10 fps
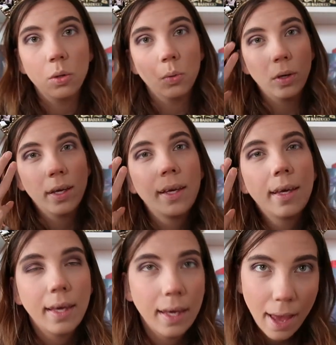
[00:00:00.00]
you
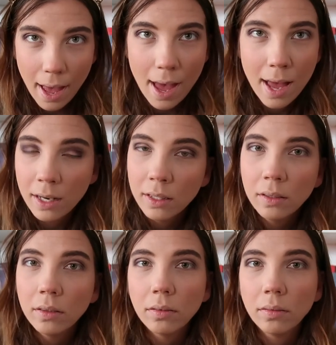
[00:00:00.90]

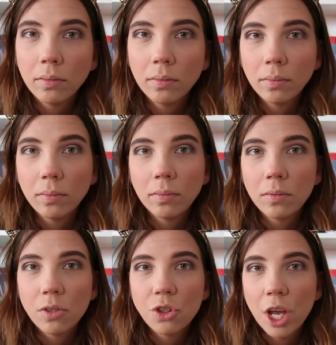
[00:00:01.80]
can
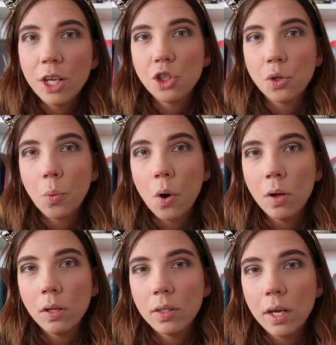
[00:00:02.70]
change the
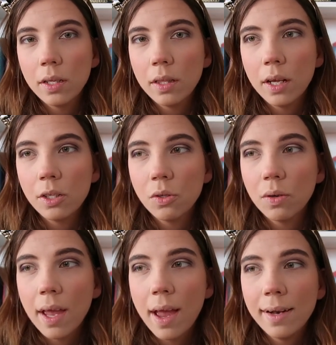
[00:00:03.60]
world and that
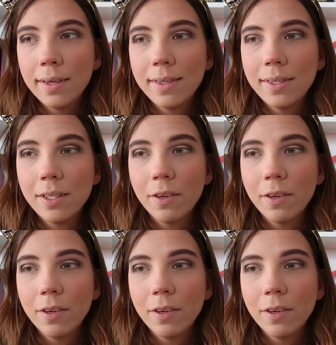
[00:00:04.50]
you can